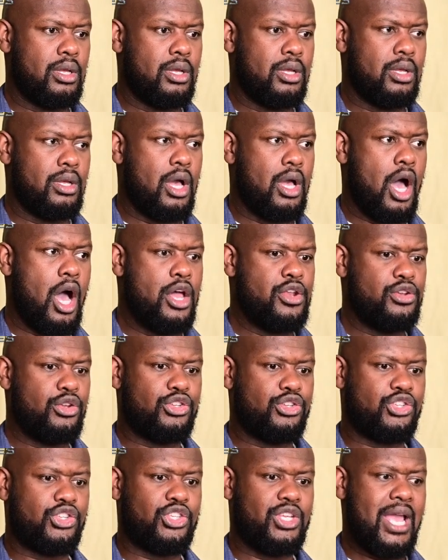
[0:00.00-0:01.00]

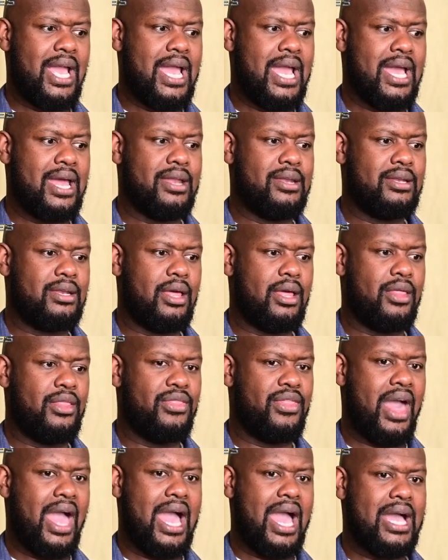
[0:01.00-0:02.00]
understand
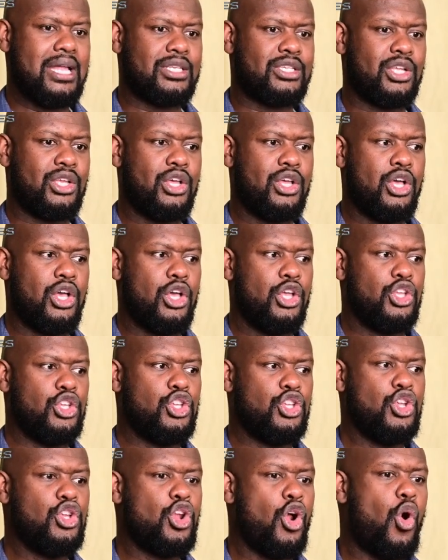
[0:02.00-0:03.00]
that
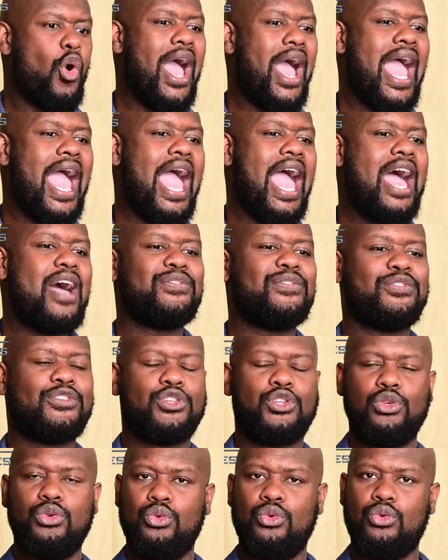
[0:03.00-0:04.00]
you don't have
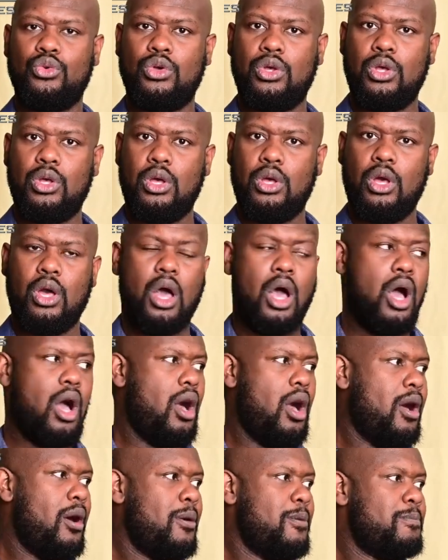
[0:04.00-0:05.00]
to
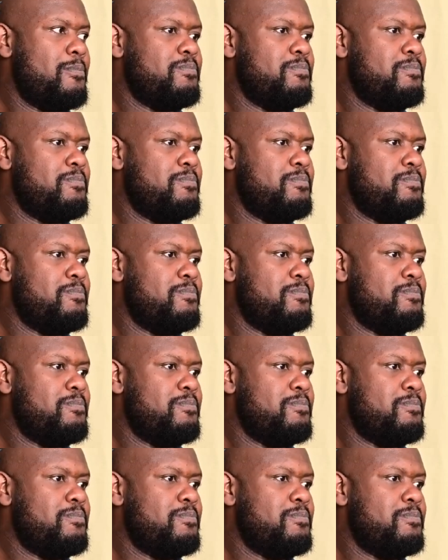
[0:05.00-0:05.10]
uh,